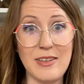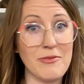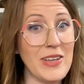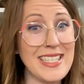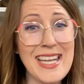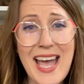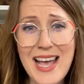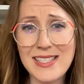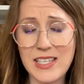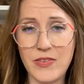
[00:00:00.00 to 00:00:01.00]

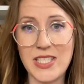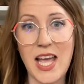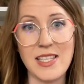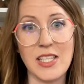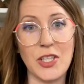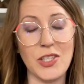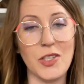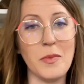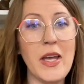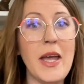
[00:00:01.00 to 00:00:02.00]
Fantastic lube.